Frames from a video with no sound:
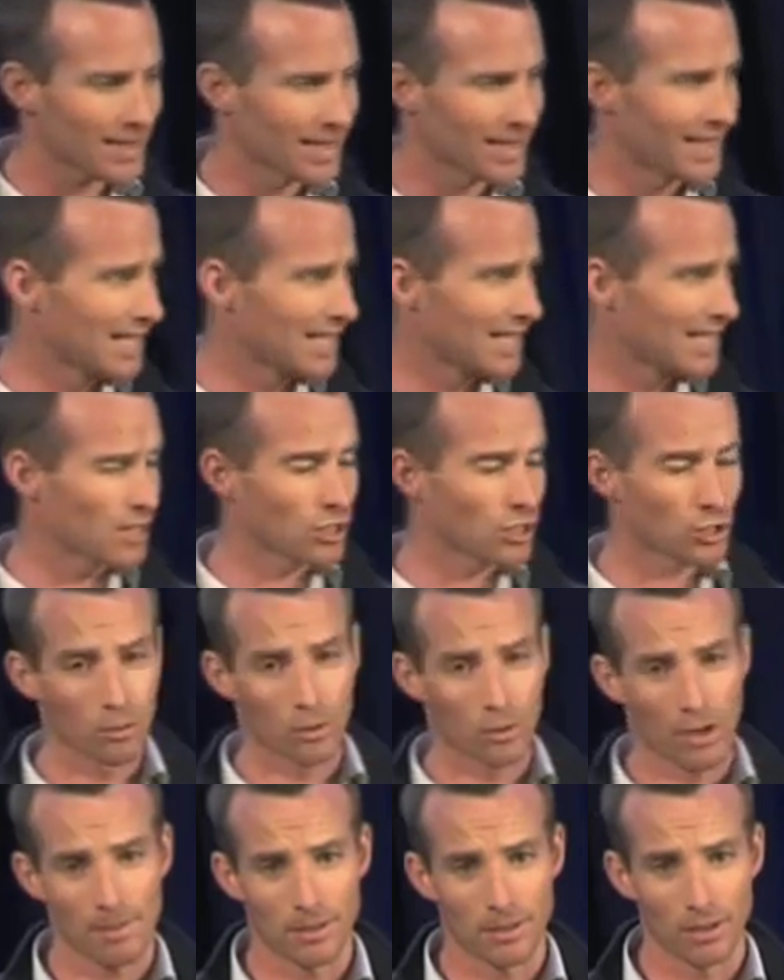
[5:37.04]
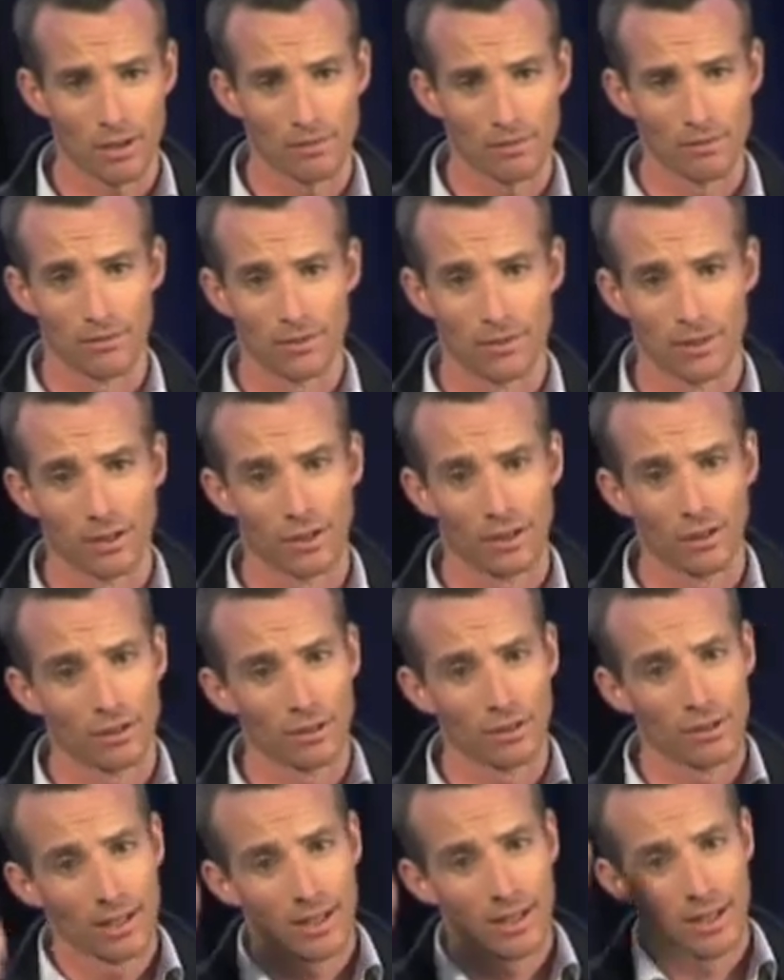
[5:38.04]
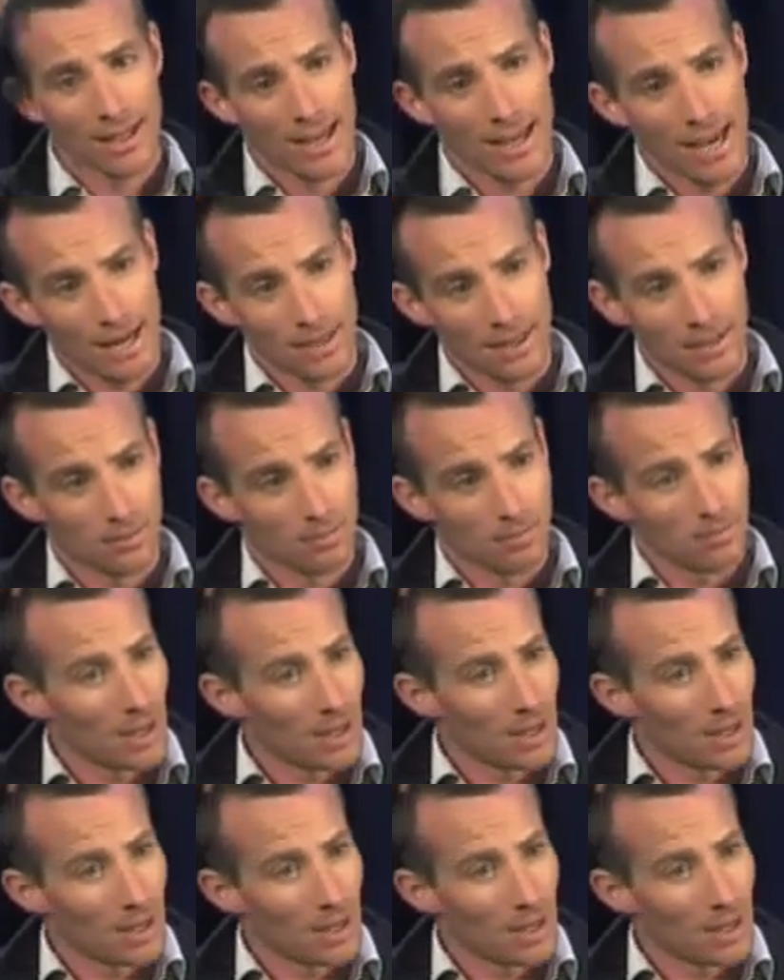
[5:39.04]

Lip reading: an insatiable appetite for video, and